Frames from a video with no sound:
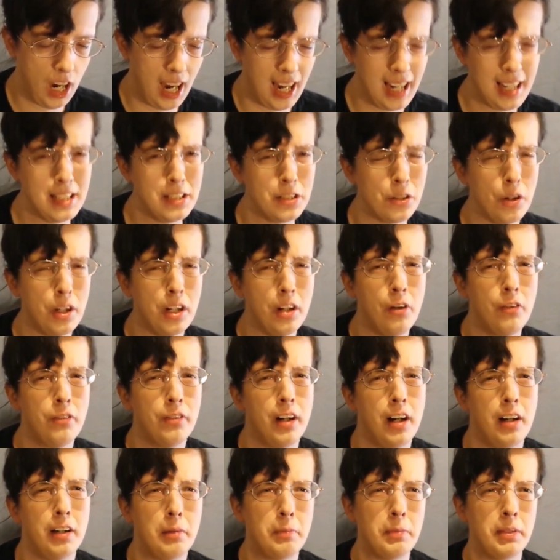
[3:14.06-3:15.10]
I enjoyed it
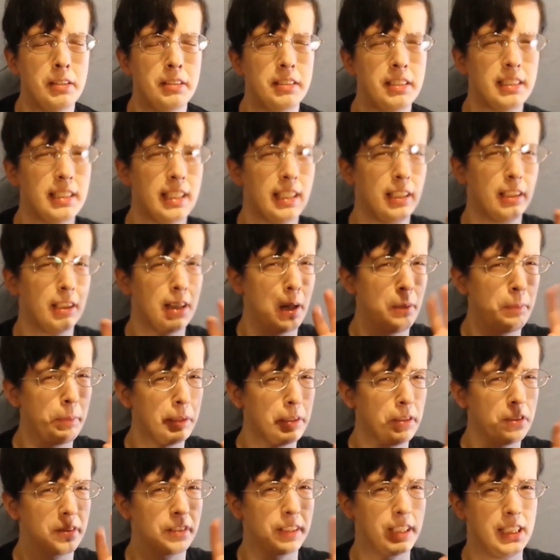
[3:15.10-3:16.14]
overall. I mean, there's just, like, a
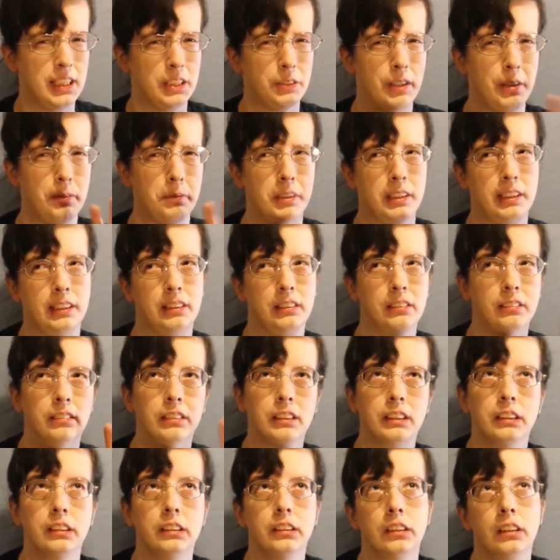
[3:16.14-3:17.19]
couple little things where I'm like,
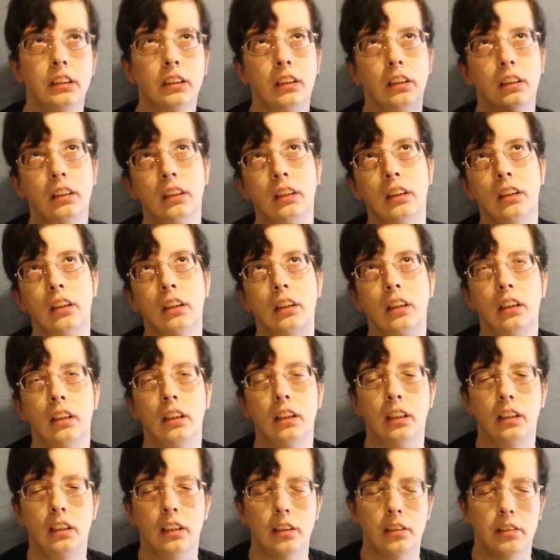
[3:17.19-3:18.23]

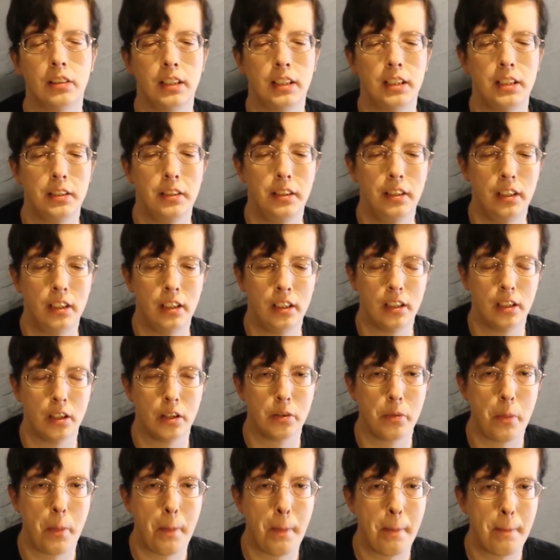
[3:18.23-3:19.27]
you know, they could, you
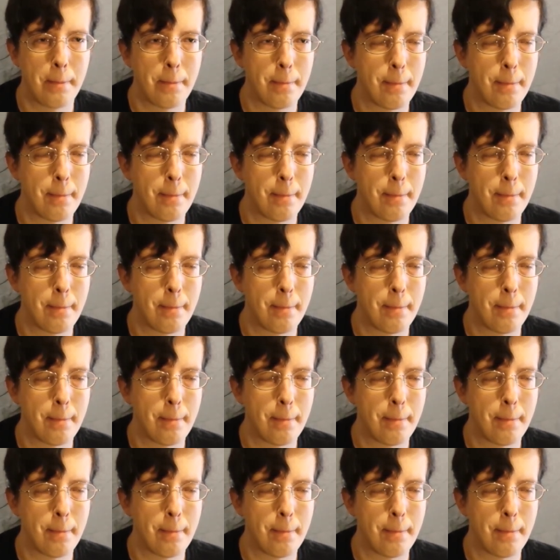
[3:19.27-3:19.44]
know,